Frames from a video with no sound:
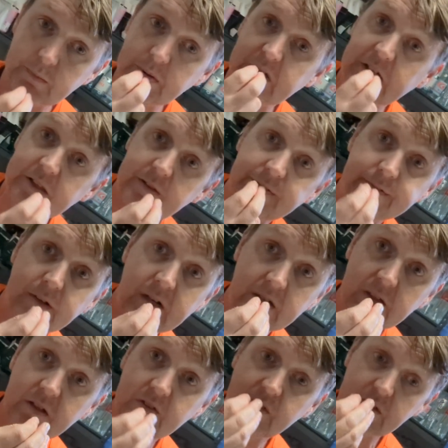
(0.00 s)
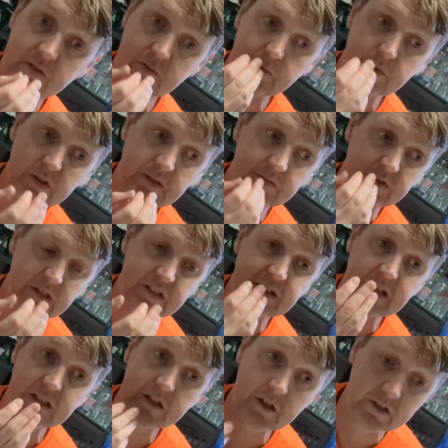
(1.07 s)
but at the front it's really, really
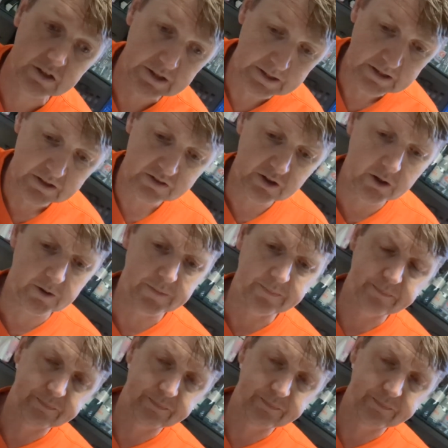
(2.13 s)
delicate. So